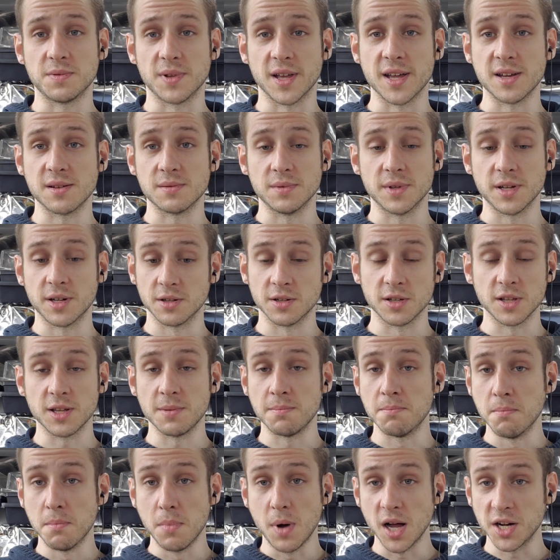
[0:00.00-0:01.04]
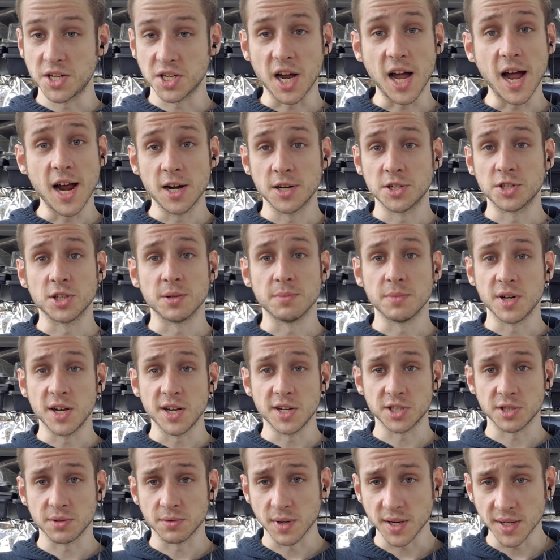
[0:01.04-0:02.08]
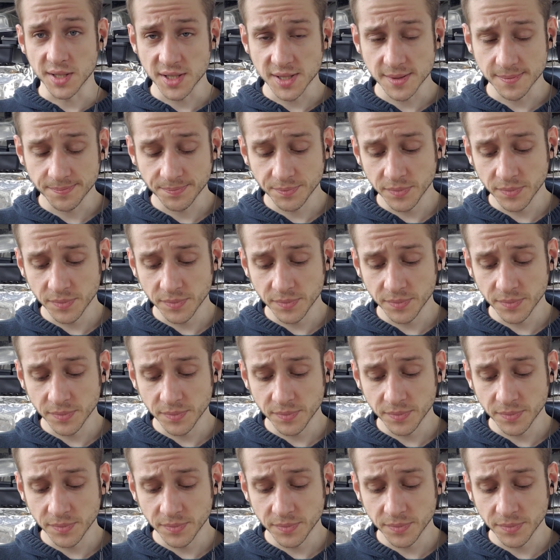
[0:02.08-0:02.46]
literally much higher germination rates.